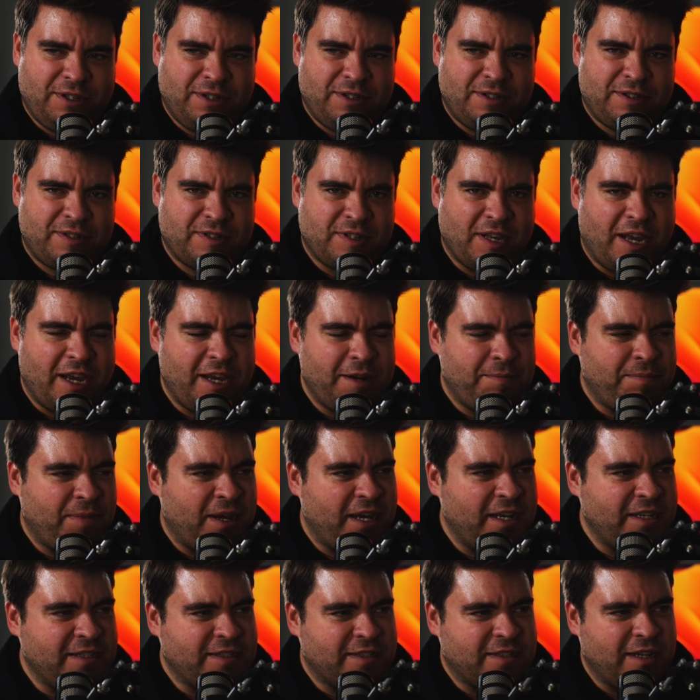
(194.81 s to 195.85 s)
side
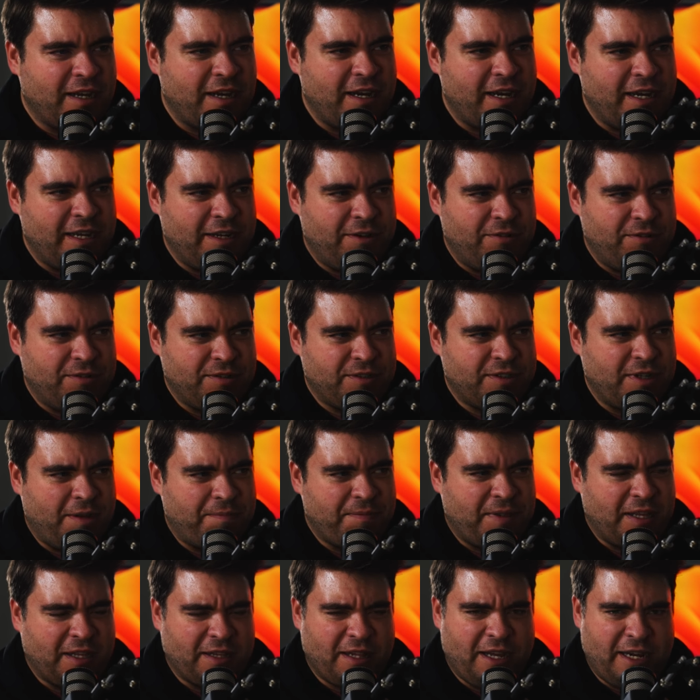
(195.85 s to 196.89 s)
by side or
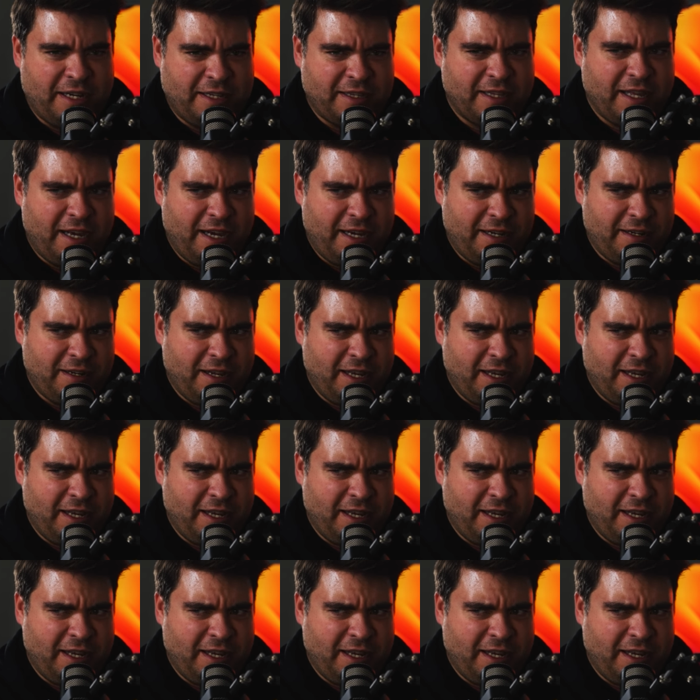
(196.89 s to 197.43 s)
something like that.